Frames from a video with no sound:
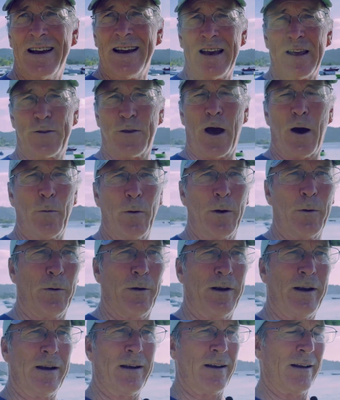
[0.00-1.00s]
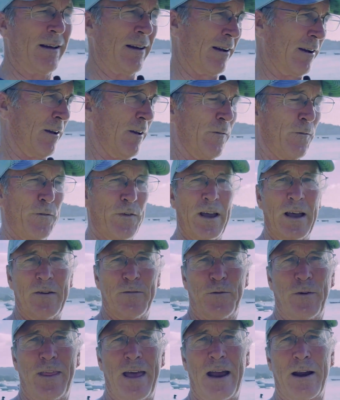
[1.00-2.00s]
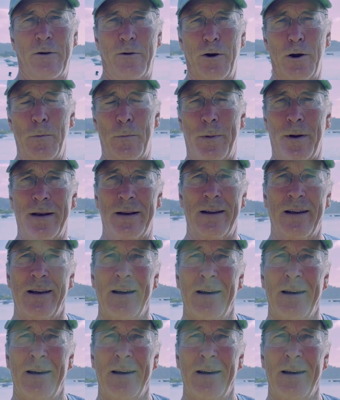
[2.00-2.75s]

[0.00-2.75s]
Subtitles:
he thought we weren't a good fit for that group. But